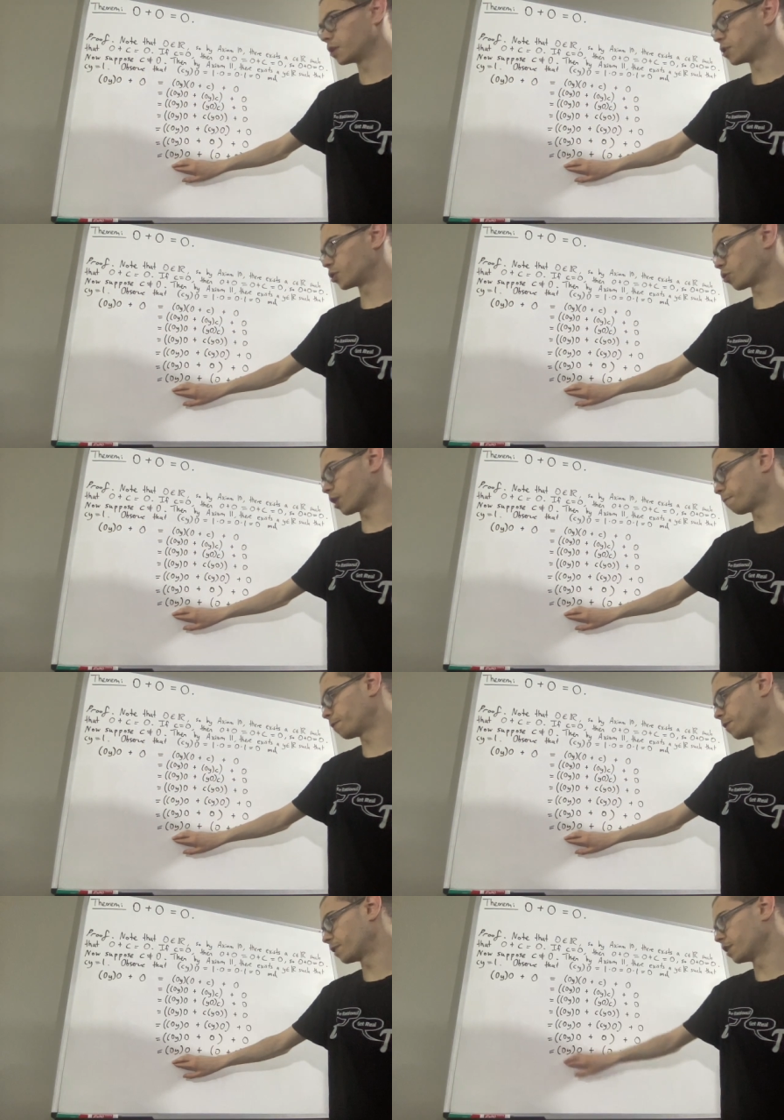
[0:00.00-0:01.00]
So we're left
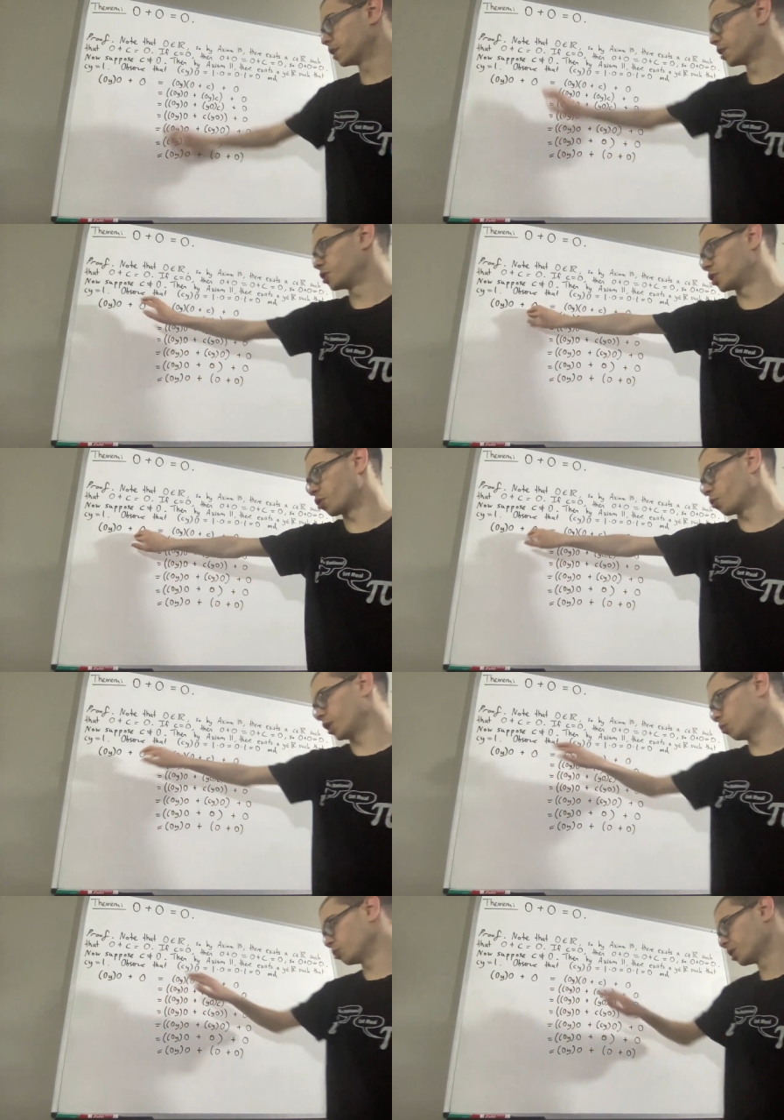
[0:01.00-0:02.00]
with 0
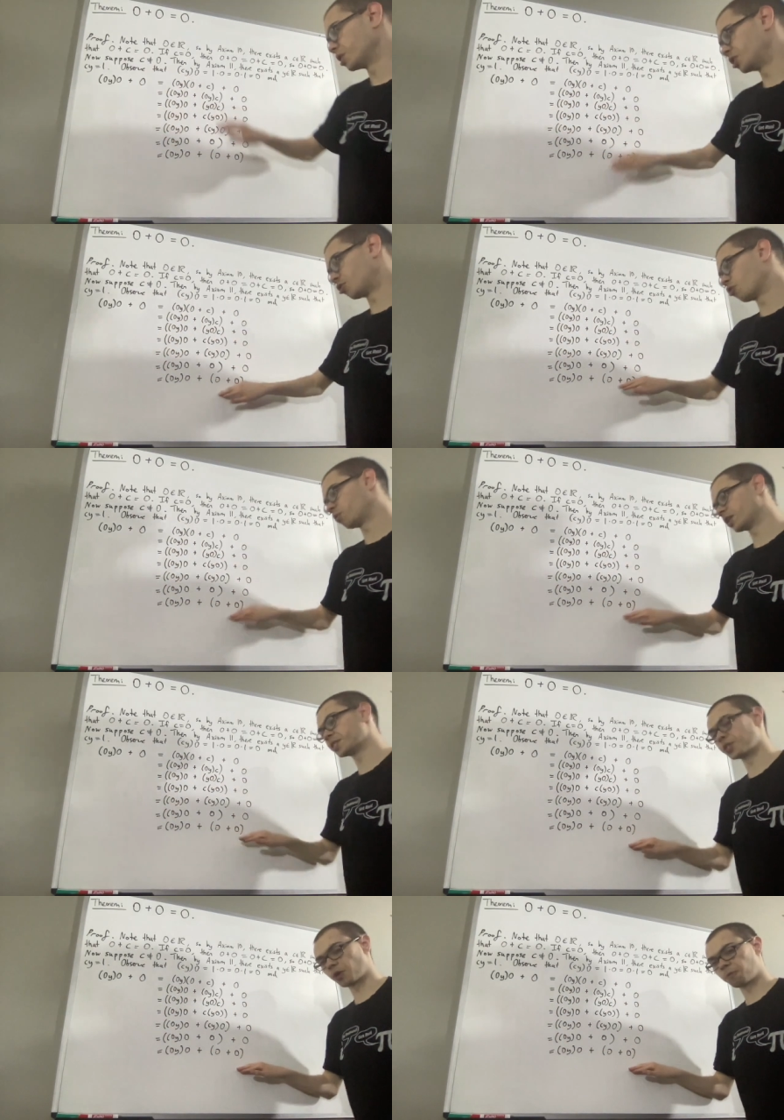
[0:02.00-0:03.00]
equals 0
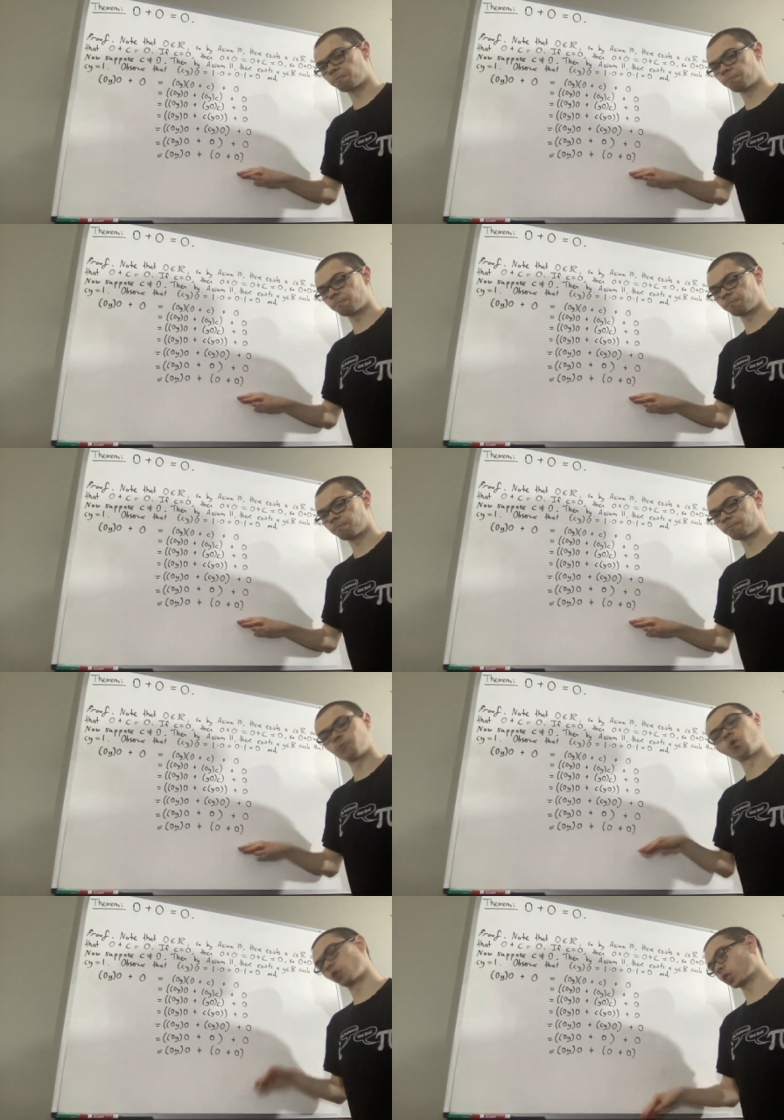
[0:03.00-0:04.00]
plus 0. Or